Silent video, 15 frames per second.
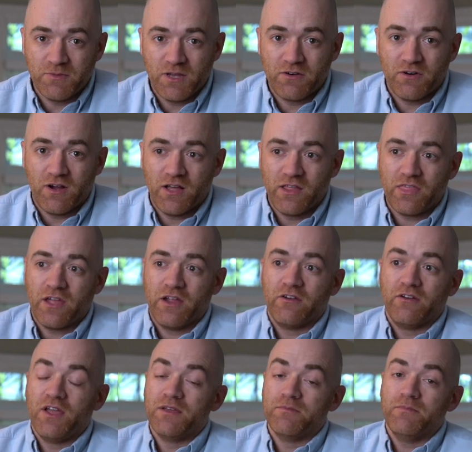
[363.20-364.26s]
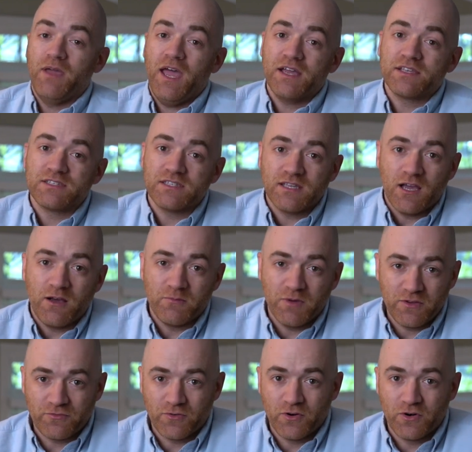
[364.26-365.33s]
my Roth IRA, maxing out my
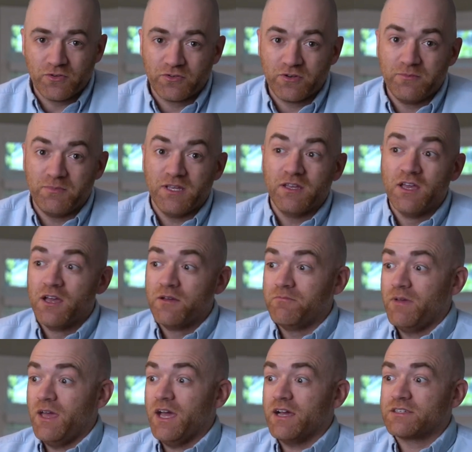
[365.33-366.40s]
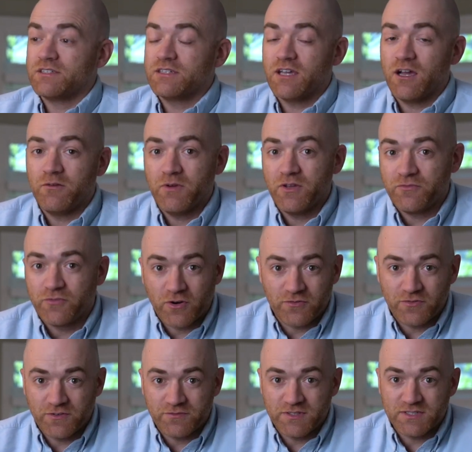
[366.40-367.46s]
403b, maxing out my
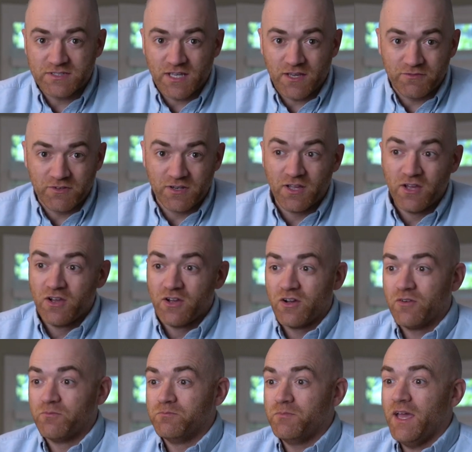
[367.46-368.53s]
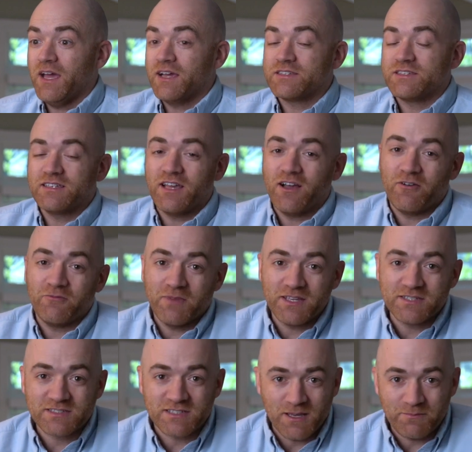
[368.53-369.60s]
457, maxing out my
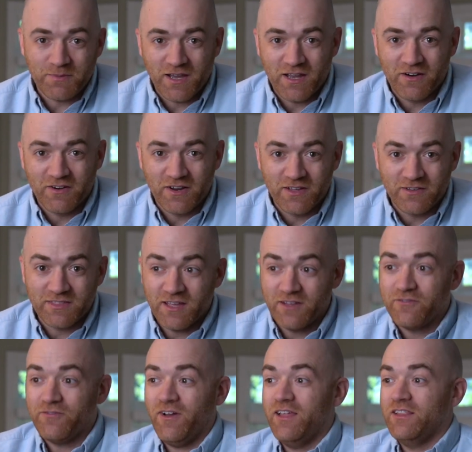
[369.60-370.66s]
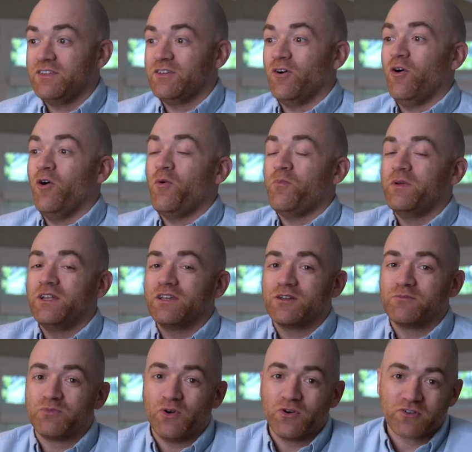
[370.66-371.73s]
SEP IRA, then finally opening a
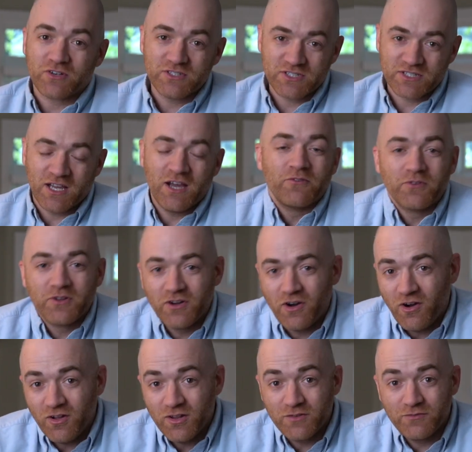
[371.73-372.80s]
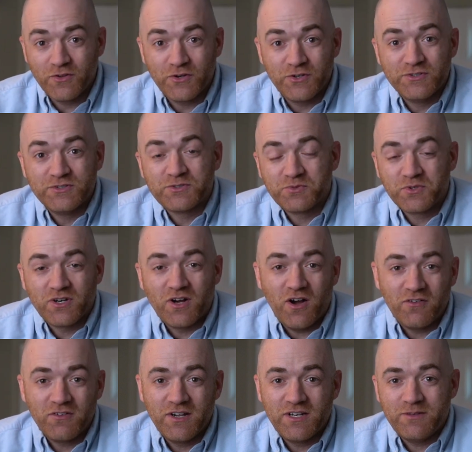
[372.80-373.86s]
brokerage account when all of those were
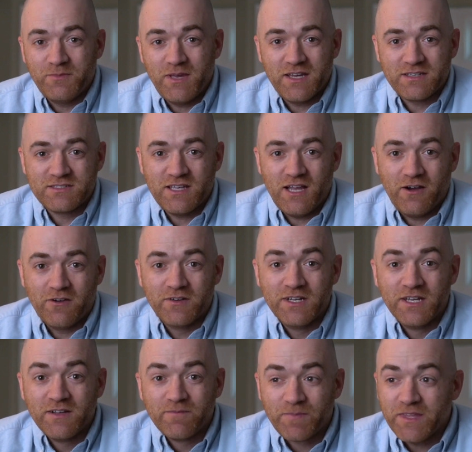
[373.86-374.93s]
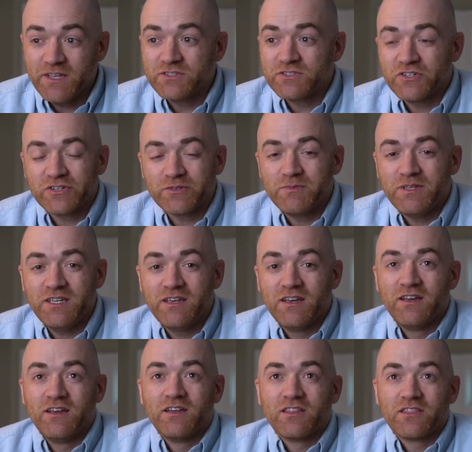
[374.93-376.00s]
already maxed out. It took me
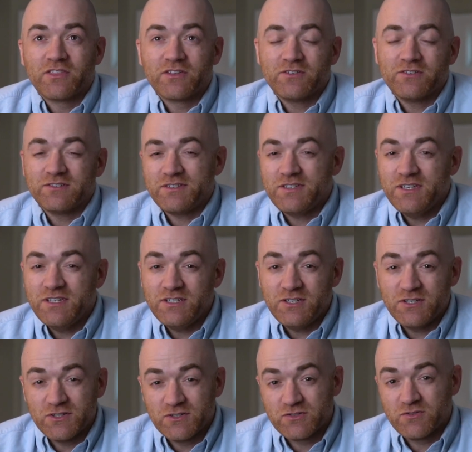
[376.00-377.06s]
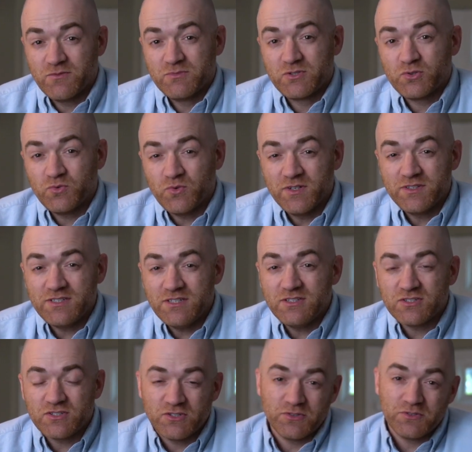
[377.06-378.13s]
13 years from
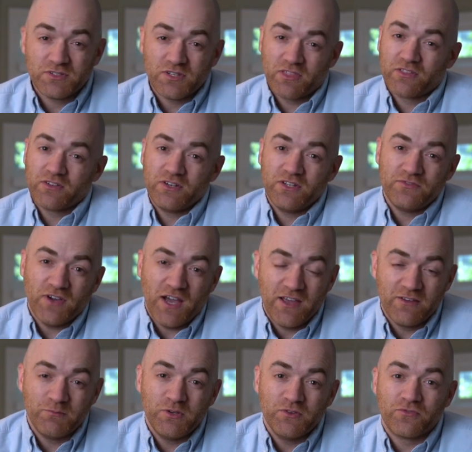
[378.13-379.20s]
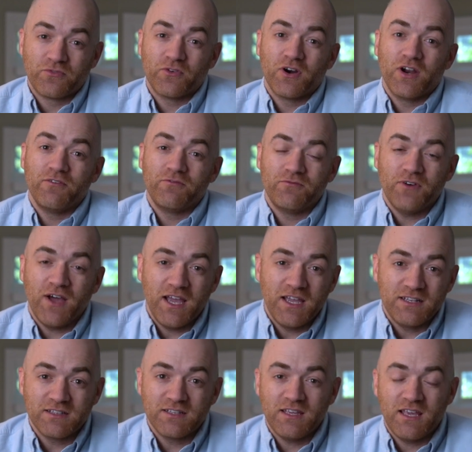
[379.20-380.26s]
22 to 35 before I
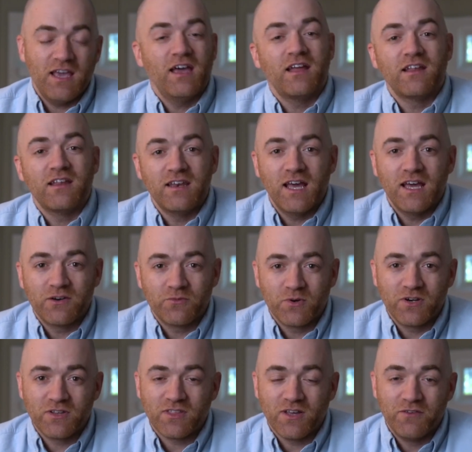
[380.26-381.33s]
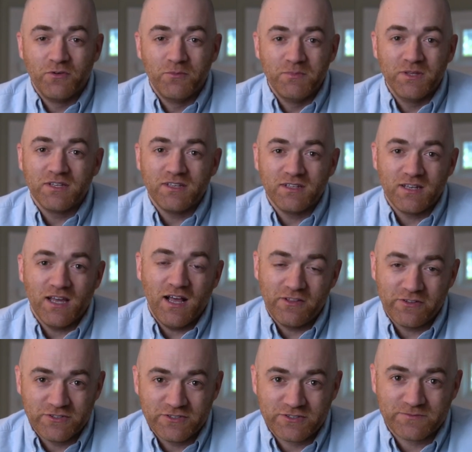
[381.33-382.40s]
finally had a net worth of $1 million.
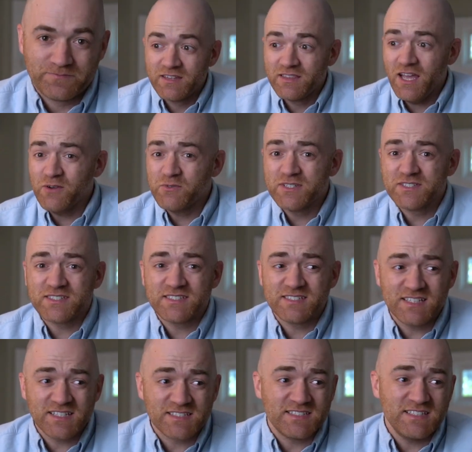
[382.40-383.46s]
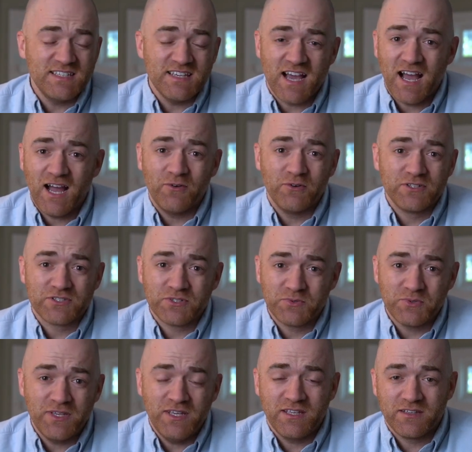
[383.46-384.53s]
That was 60 hours a
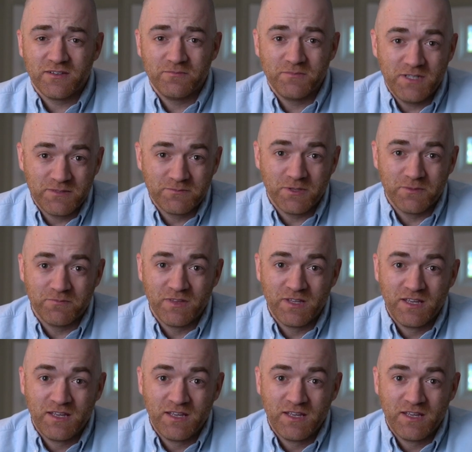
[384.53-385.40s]
week minimum.